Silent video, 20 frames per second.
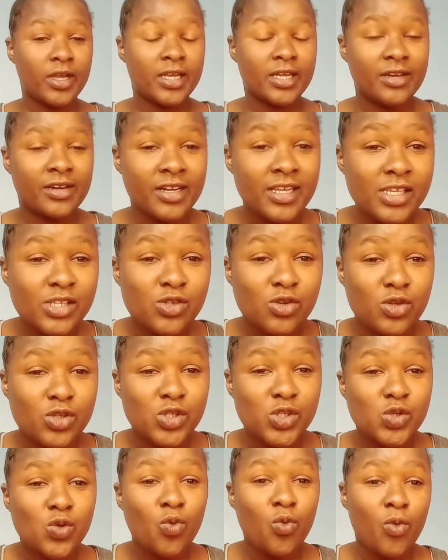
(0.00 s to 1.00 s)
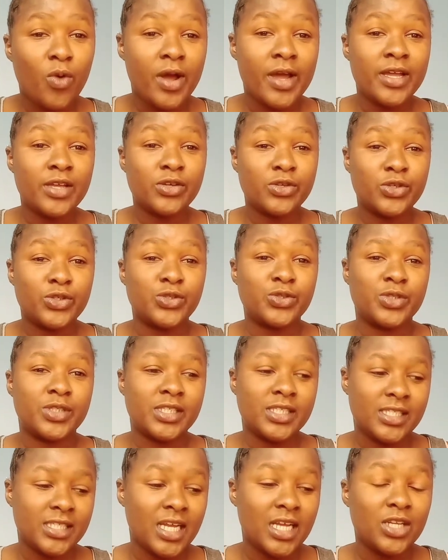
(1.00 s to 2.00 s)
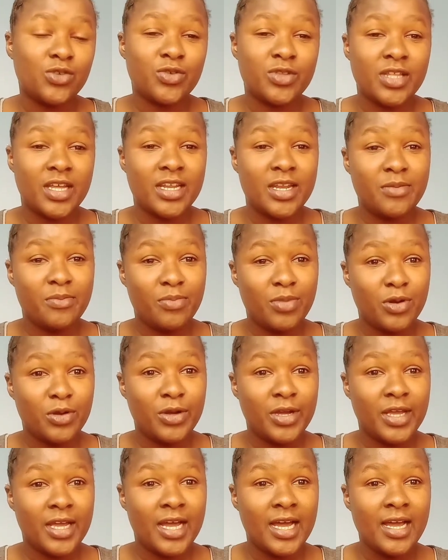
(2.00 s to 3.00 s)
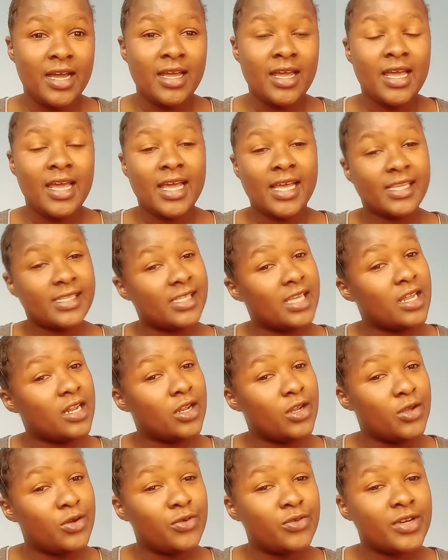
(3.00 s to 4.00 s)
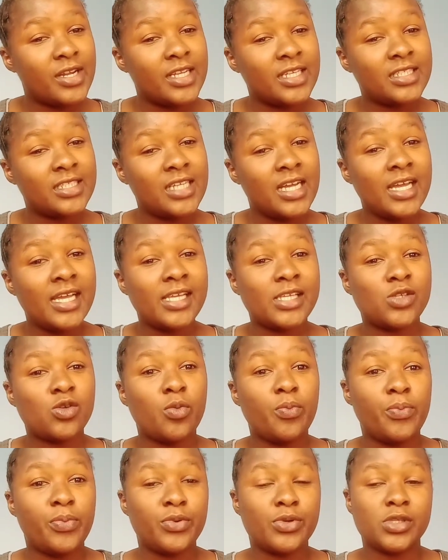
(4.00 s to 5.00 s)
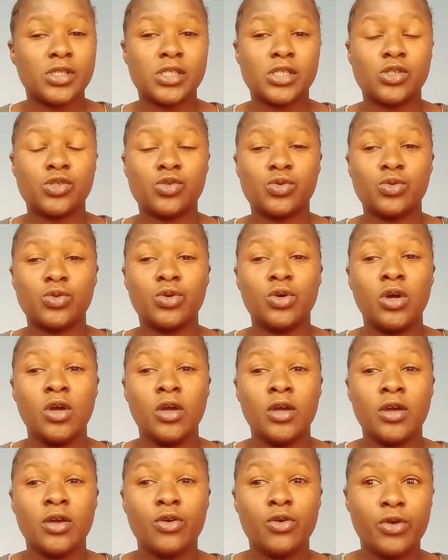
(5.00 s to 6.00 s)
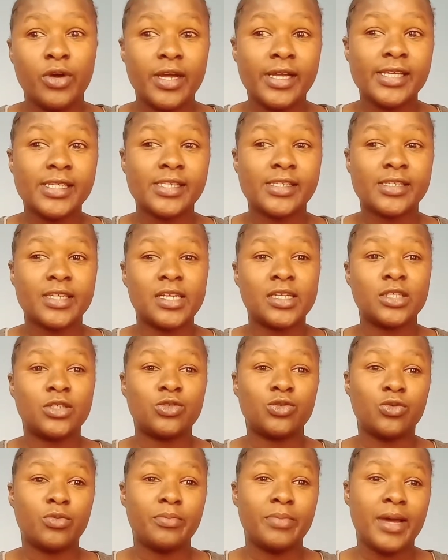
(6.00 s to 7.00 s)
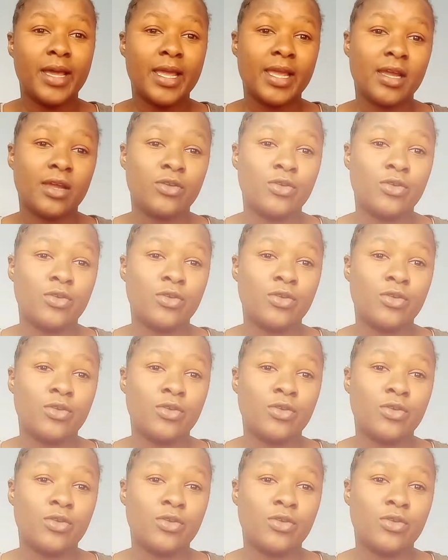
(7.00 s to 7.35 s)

reasons why you should start with an employer as a new writer, as opposed to going straight to buying